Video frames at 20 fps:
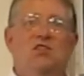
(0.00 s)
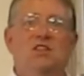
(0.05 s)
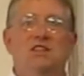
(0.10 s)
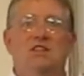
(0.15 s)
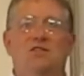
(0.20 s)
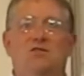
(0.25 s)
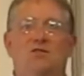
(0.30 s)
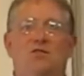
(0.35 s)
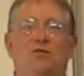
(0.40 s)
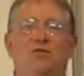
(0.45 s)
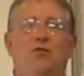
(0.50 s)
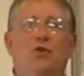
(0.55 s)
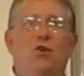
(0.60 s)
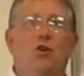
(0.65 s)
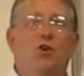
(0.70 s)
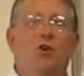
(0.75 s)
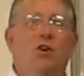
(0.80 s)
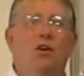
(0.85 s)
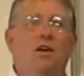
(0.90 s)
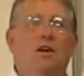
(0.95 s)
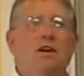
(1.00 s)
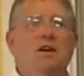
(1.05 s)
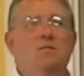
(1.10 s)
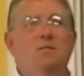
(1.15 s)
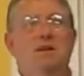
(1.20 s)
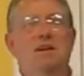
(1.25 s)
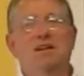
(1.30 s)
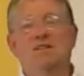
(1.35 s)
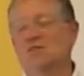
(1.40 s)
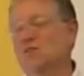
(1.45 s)
diseases for food,
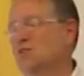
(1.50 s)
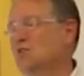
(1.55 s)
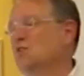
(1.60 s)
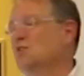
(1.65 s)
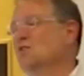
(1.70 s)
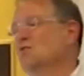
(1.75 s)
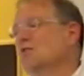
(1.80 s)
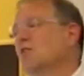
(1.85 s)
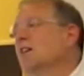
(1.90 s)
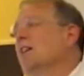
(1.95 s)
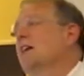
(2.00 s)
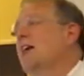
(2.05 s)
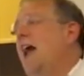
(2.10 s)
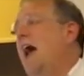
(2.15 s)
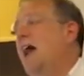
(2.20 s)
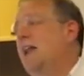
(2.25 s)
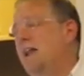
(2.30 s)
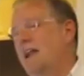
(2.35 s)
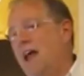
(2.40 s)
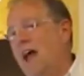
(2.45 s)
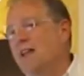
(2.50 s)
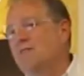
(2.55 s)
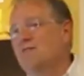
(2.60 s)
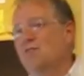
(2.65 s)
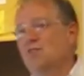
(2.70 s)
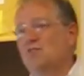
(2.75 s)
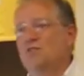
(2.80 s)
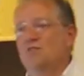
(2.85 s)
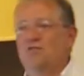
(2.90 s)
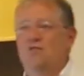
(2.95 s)
because this has really had an
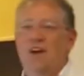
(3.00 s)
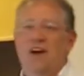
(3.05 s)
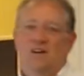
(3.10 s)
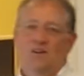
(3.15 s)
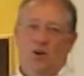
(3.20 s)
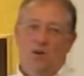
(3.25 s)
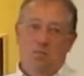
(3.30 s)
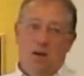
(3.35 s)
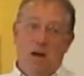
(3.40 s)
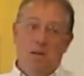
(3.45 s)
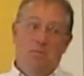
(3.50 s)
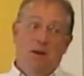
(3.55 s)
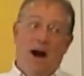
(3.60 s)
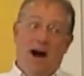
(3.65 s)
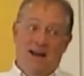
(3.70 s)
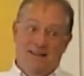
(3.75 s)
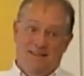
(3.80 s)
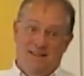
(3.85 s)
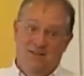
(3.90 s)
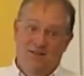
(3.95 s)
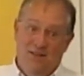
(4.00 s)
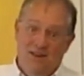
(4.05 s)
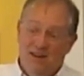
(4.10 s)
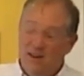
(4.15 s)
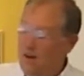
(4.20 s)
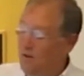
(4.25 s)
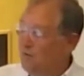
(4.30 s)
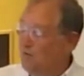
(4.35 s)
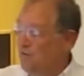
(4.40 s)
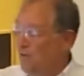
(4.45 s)
adverse effect on my positive
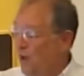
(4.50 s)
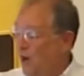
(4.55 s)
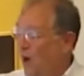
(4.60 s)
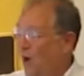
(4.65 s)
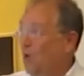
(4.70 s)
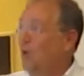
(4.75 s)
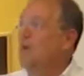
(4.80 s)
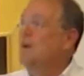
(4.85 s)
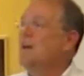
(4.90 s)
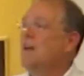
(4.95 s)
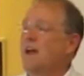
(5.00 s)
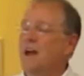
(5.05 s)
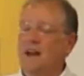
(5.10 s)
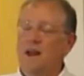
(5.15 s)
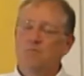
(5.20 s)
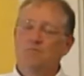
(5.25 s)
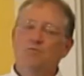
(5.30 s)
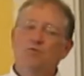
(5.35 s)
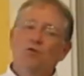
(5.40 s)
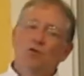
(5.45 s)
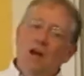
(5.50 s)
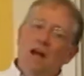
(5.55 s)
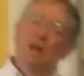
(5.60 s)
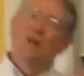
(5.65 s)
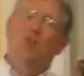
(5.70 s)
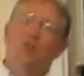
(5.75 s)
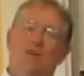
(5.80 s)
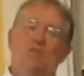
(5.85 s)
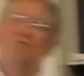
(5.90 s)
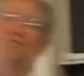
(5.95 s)
income flow, and I'm
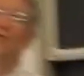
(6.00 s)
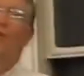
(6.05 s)
totally